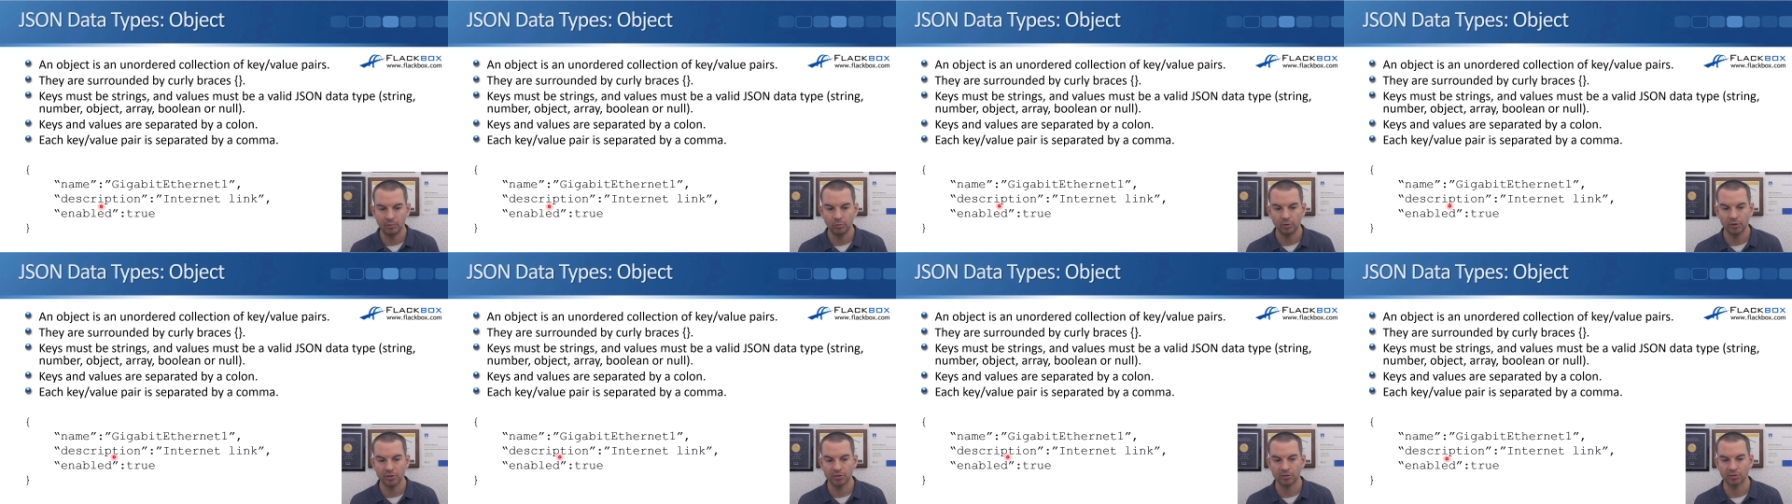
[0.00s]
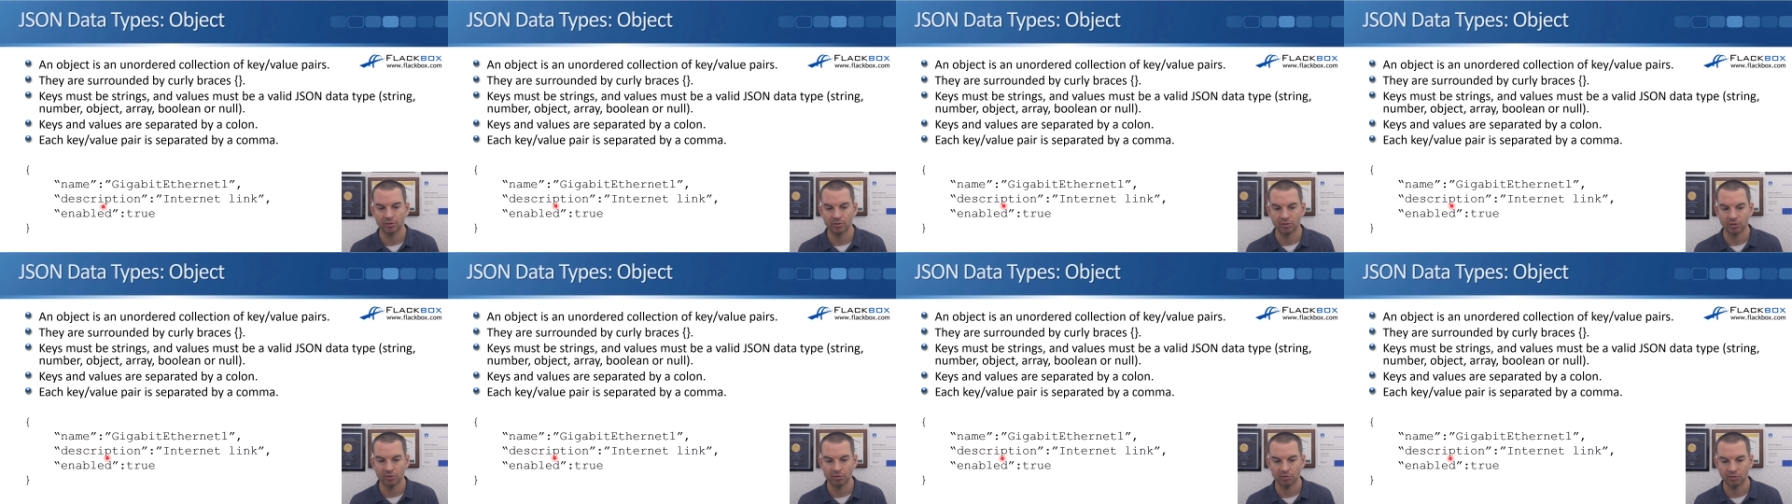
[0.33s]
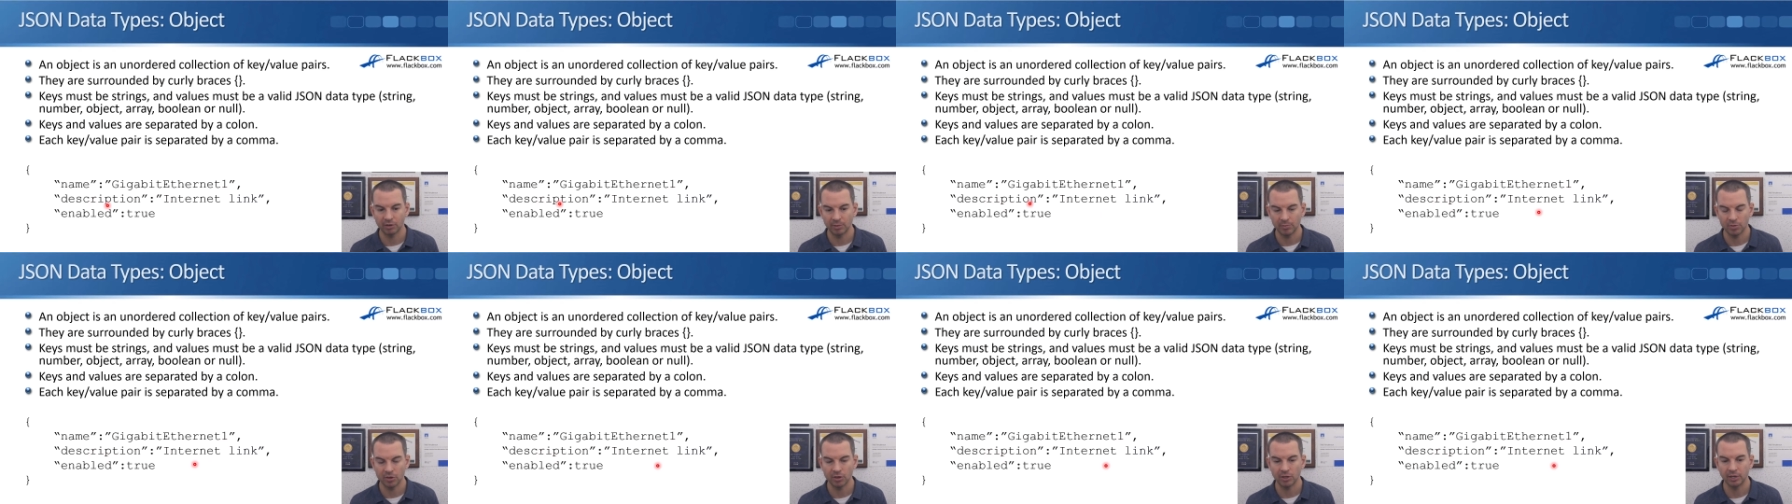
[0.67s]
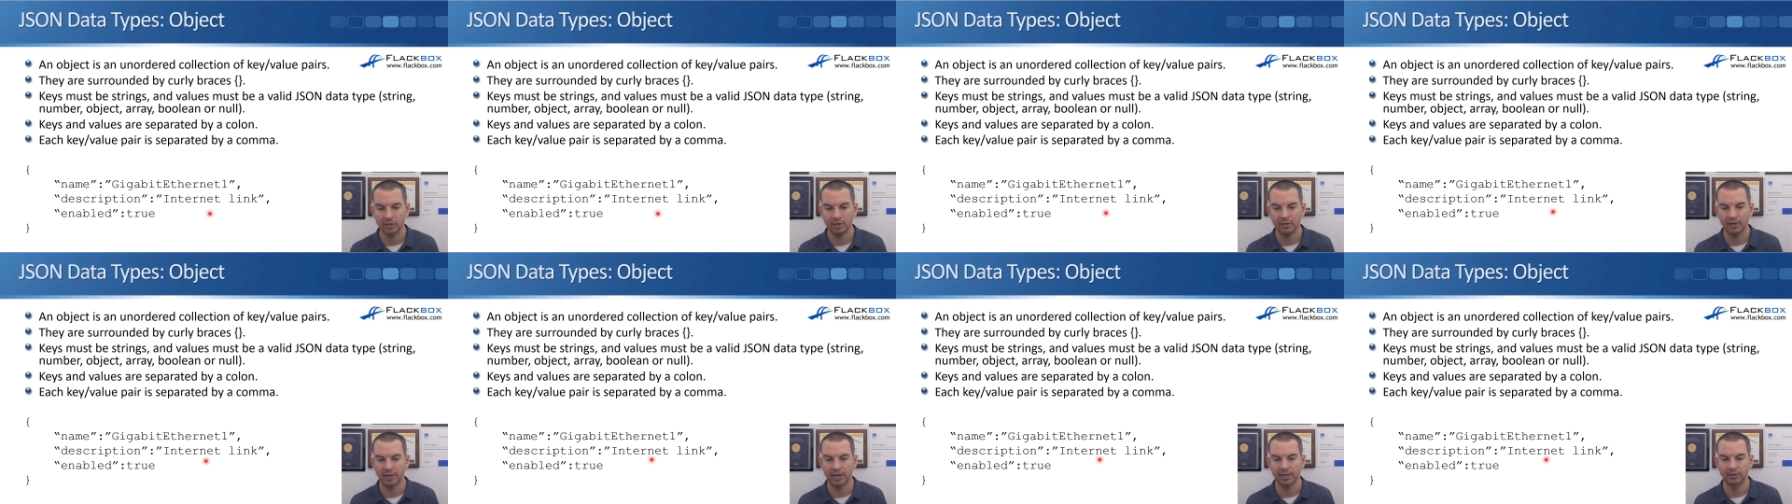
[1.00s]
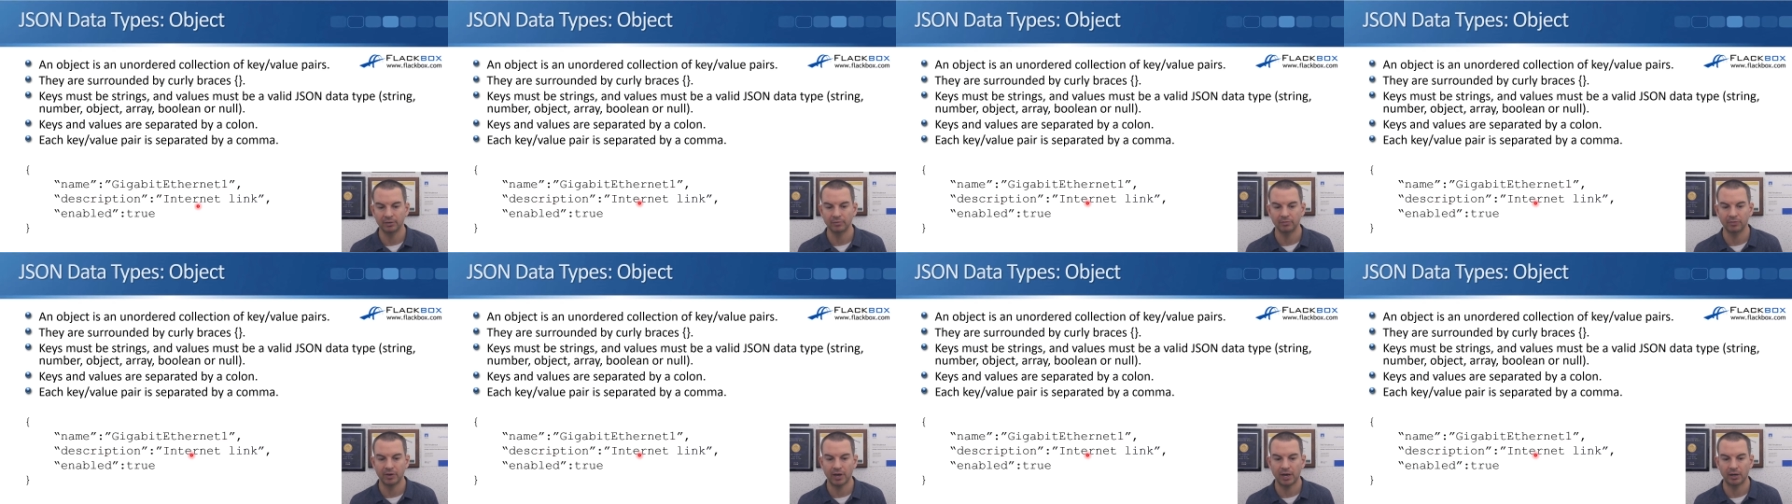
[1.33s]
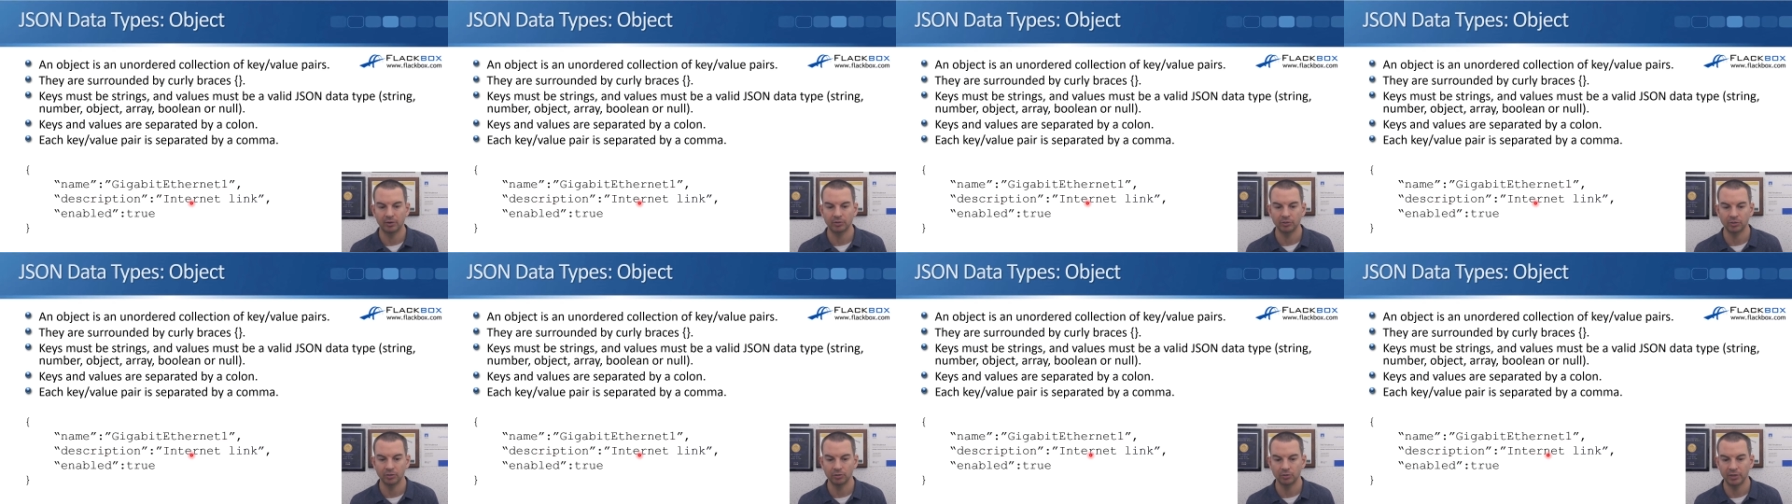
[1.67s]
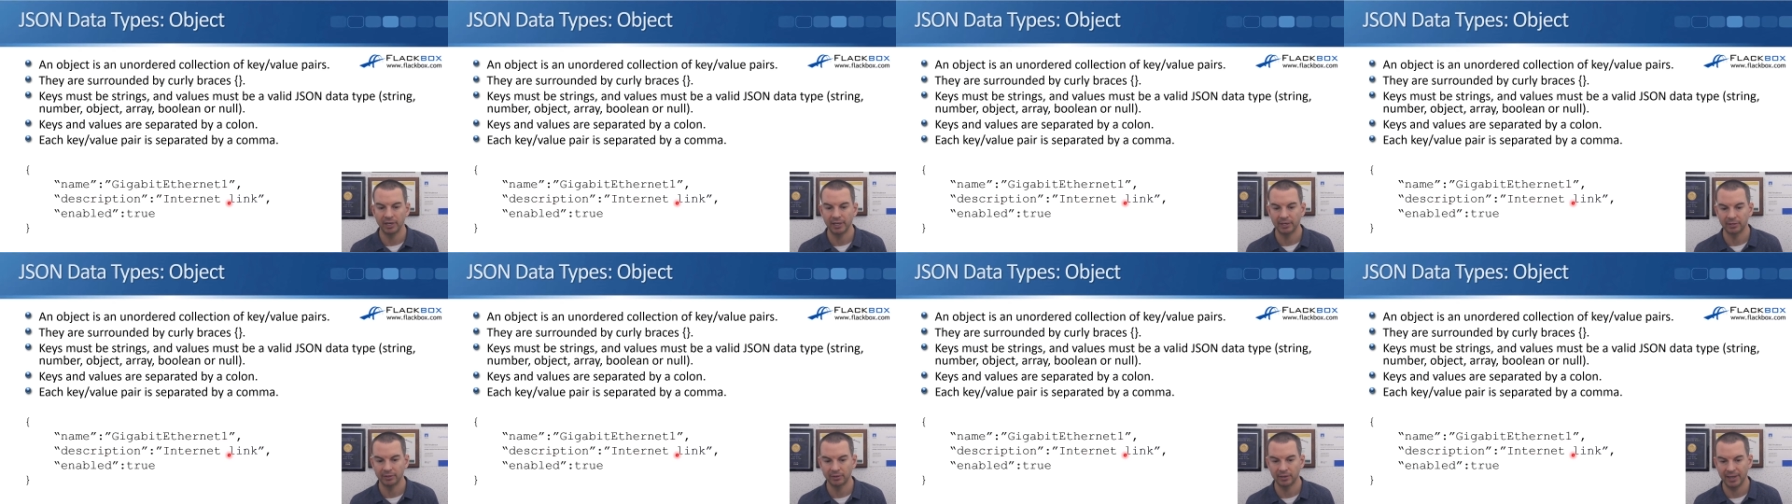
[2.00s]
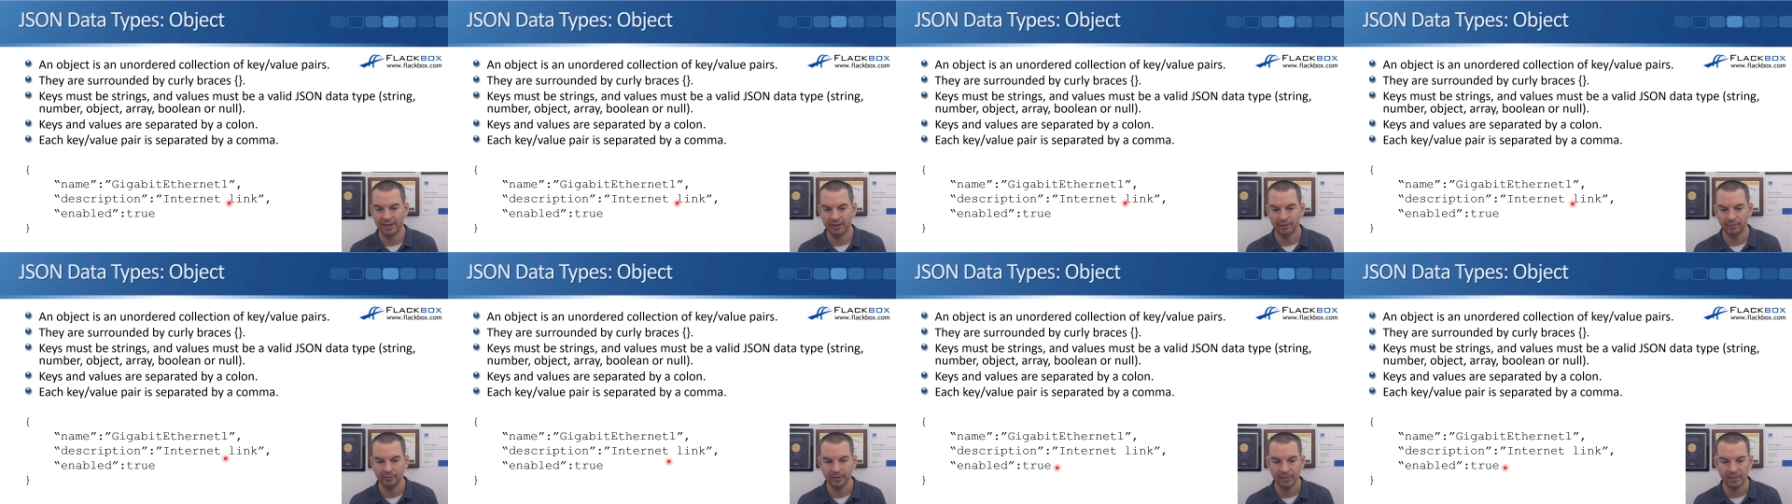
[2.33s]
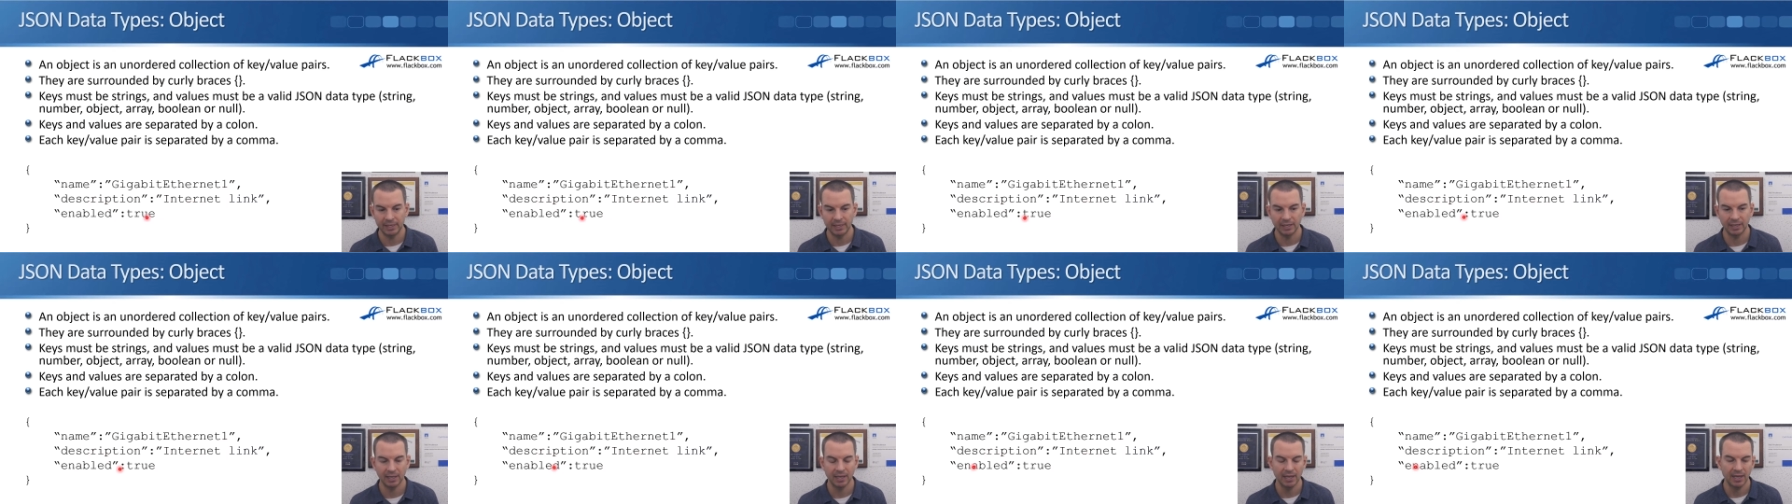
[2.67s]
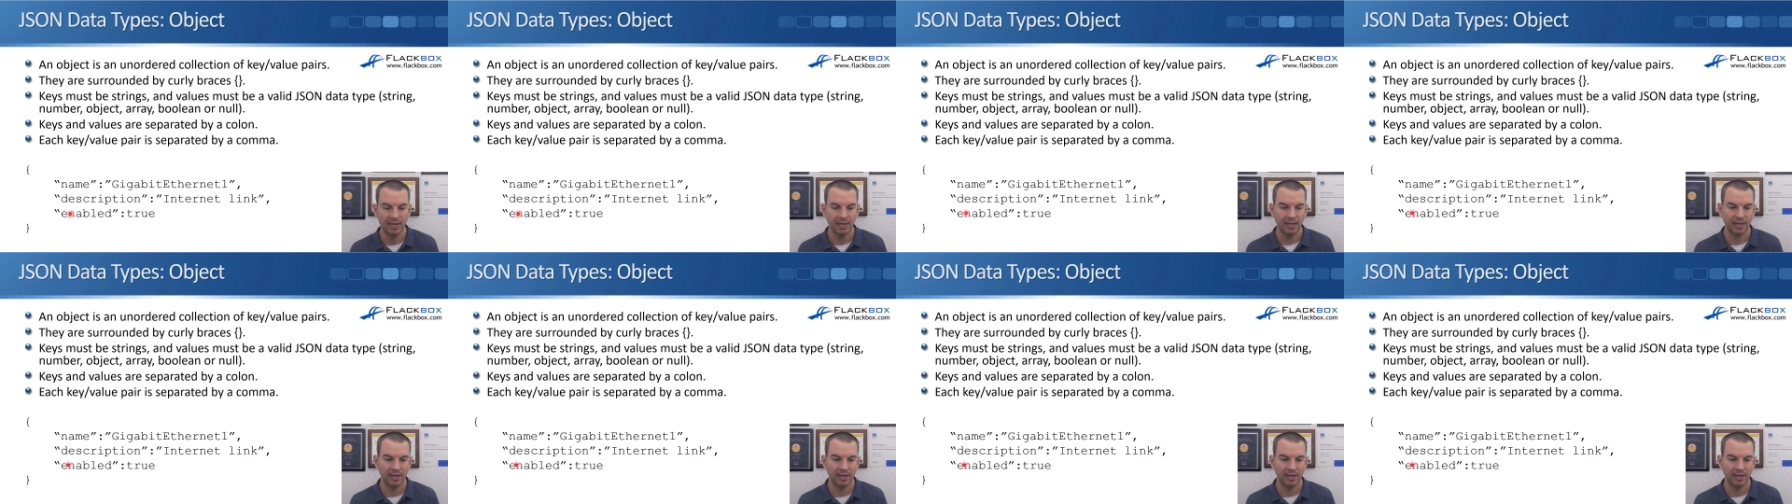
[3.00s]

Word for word: which is description and the value internet link.